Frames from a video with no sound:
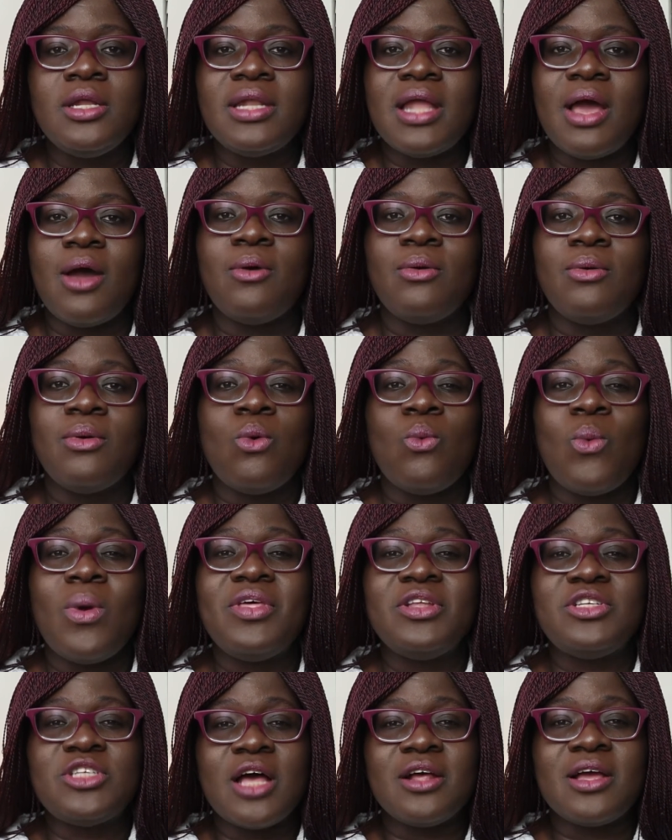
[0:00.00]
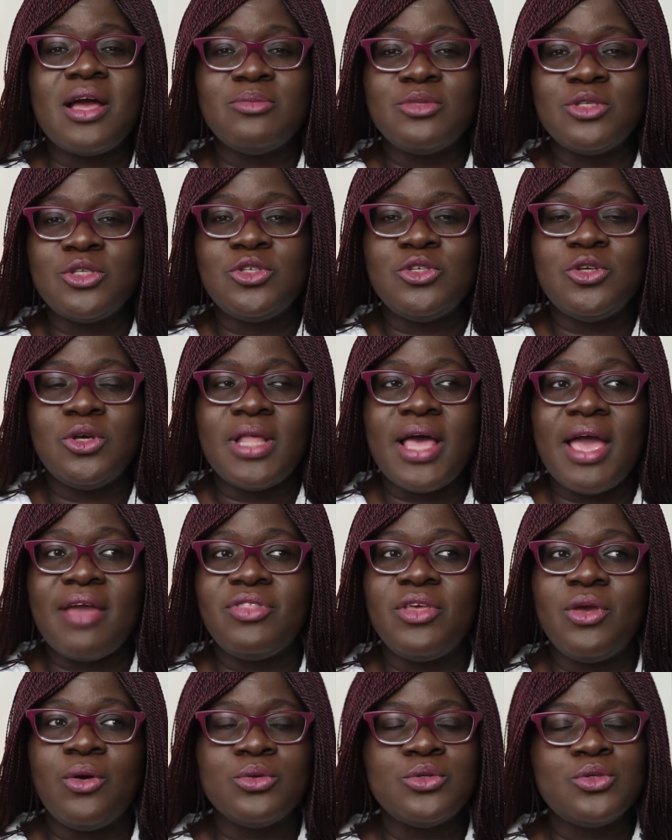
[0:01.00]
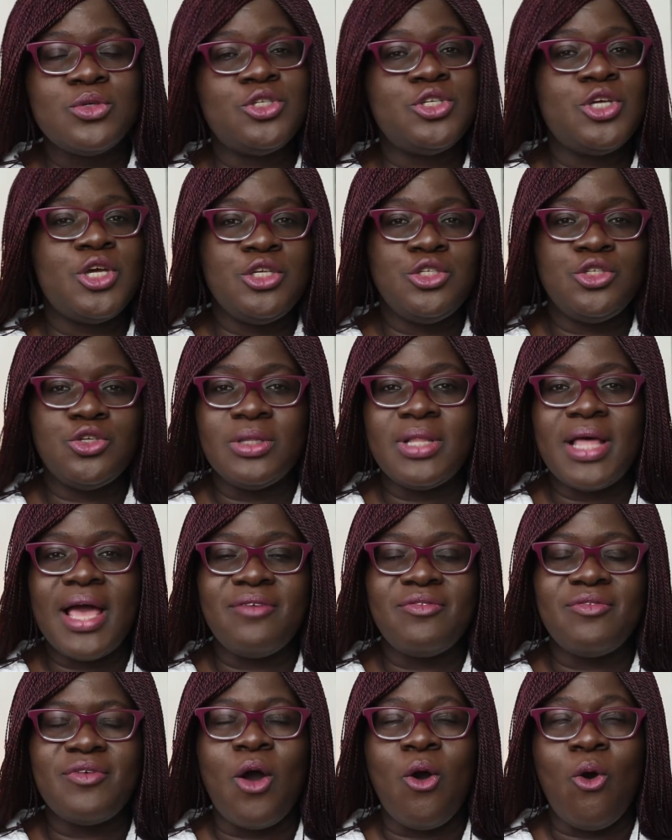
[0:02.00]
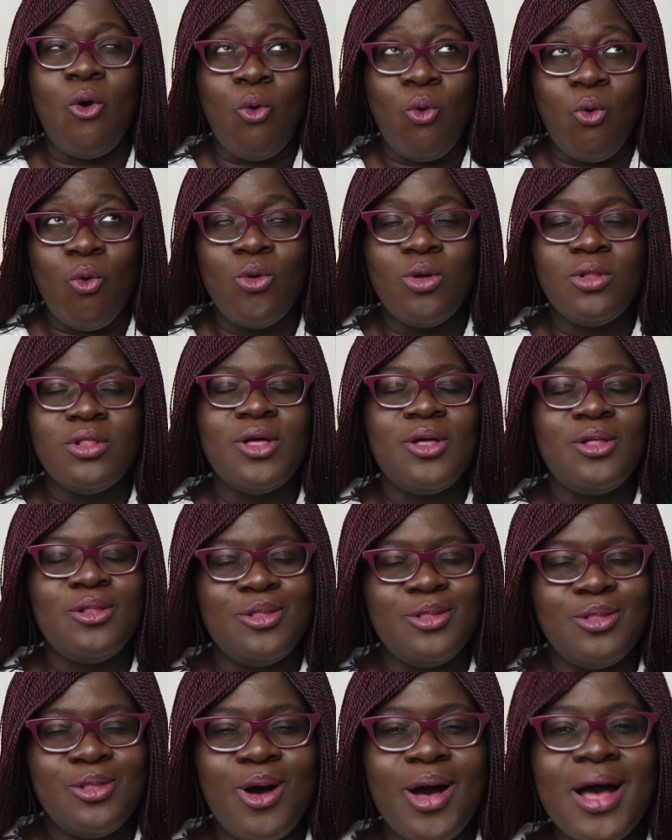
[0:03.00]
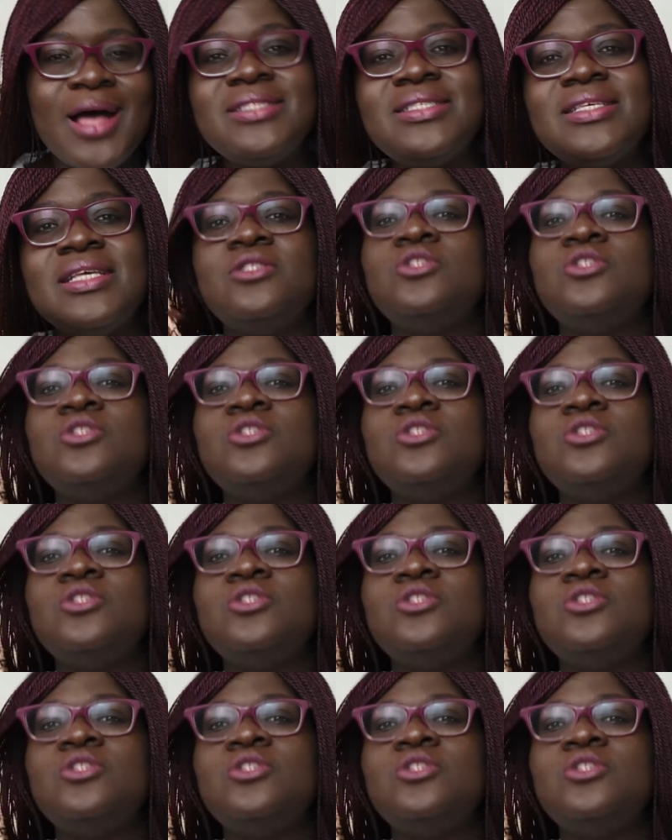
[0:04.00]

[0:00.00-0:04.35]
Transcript: Now, when the child comes into your life, they also change your life a whole lot.